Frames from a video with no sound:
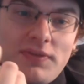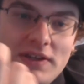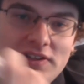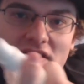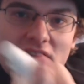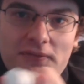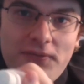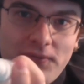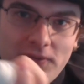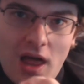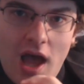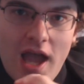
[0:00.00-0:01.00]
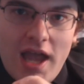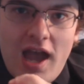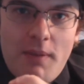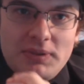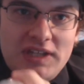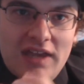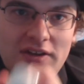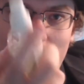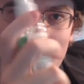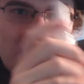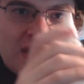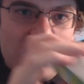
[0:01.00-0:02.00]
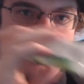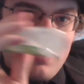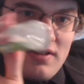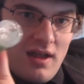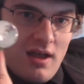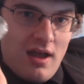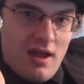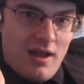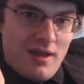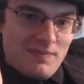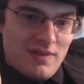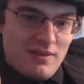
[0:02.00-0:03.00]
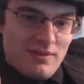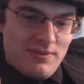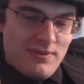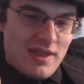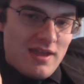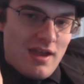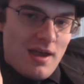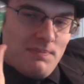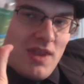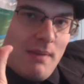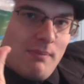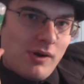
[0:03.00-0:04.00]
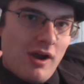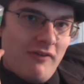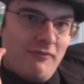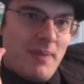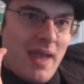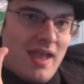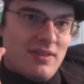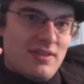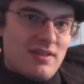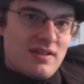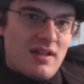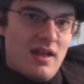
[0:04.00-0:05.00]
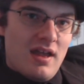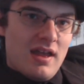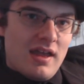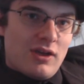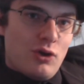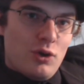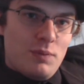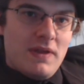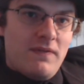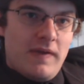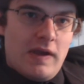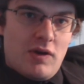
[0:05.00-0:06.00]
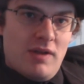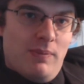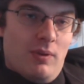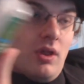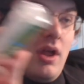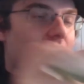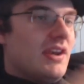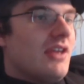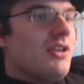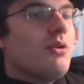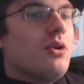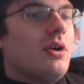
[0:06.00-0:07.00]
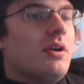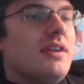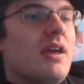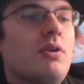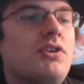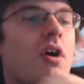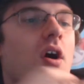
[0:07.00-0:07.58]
That doesn't fly, hot potato, because the number of pens could be variable. Now we're talking